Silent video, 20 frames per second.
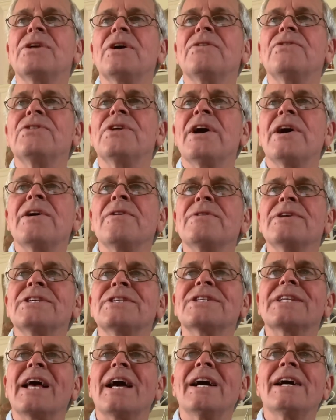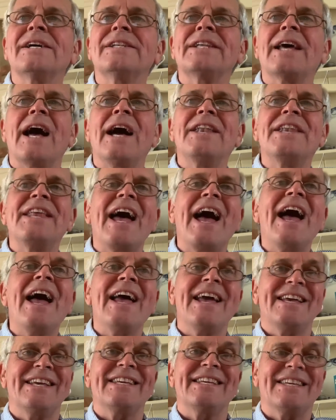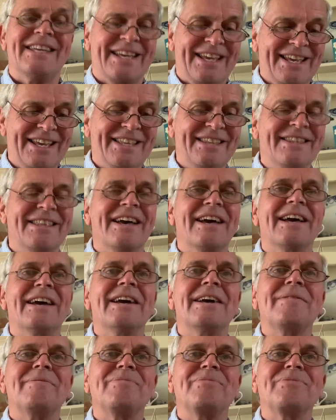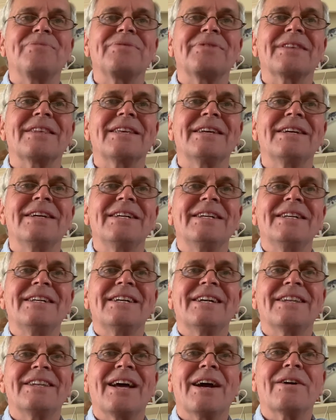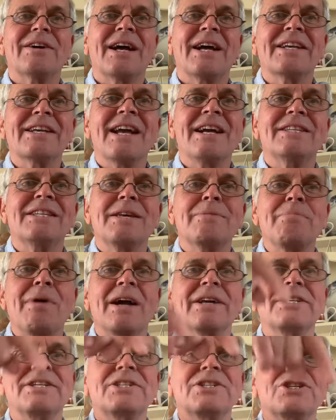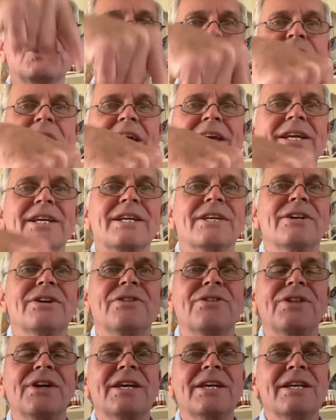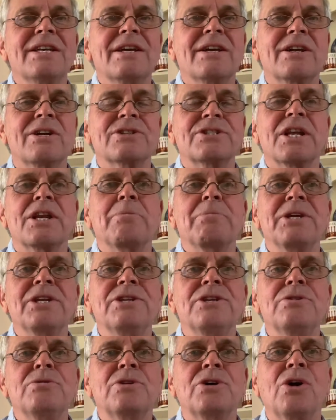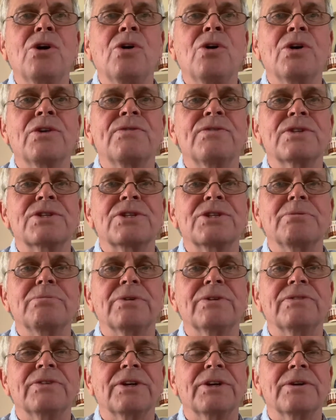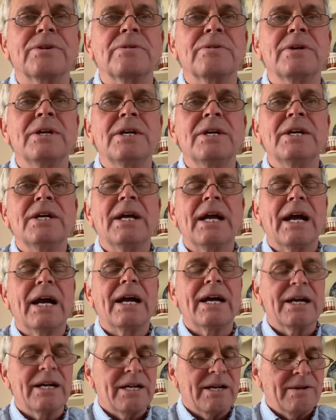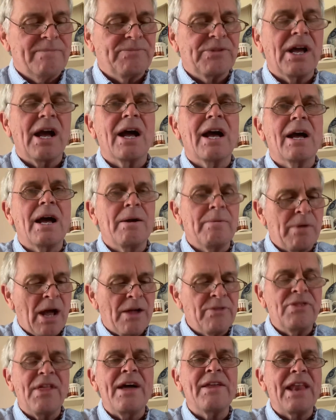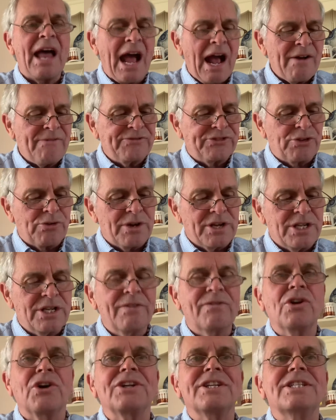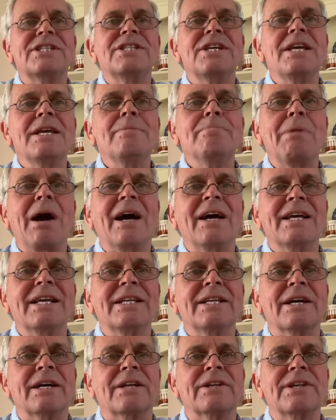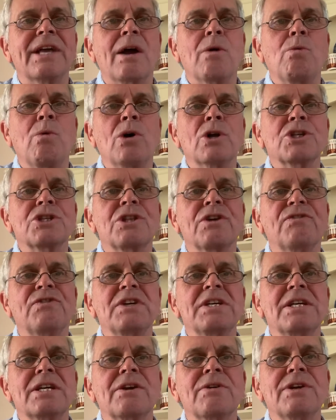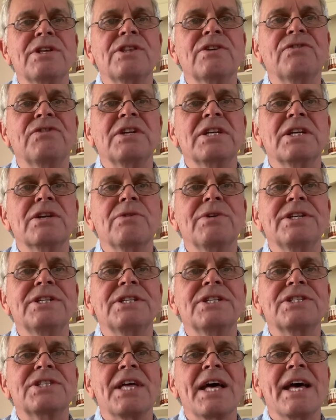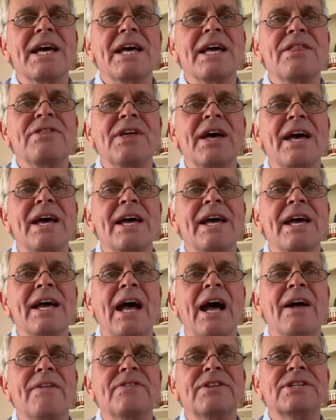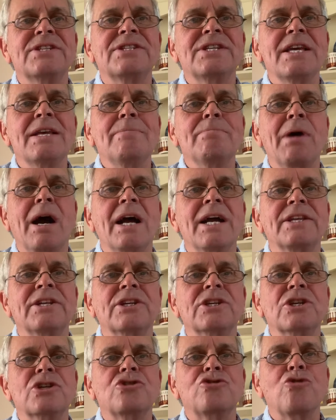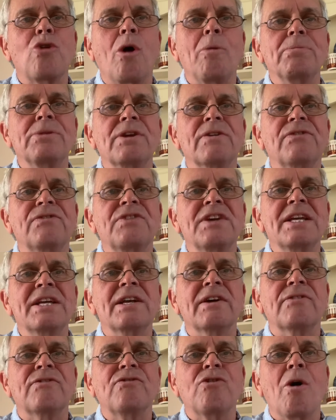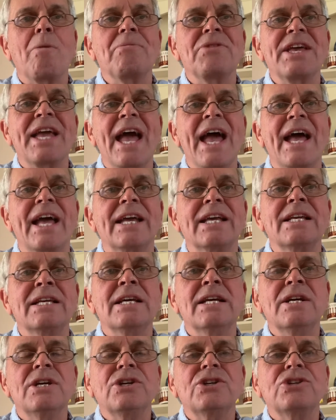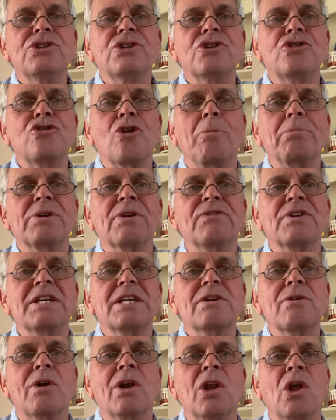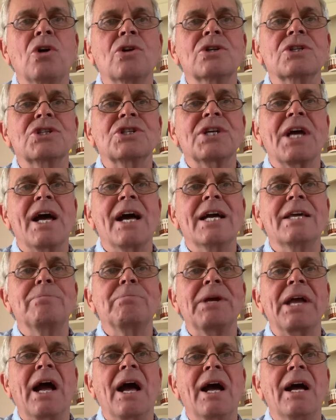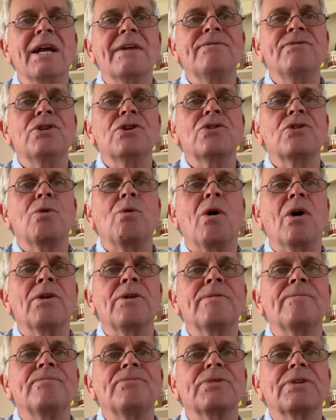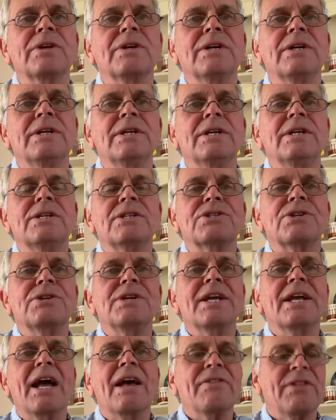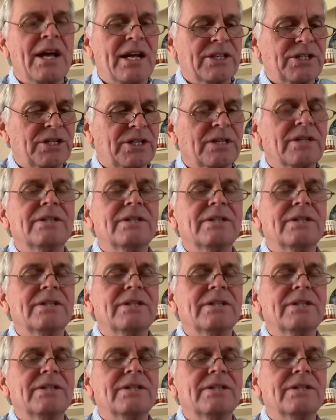There is an A in there. Now, again, you might need to check because it'll be a new chord for some of you. And then after it, you've got a D minor. Now watch the fingering. The fingering is there, and the D minor, you drop your finger from the A, you drop your finger alongside behind the other one. So you get that,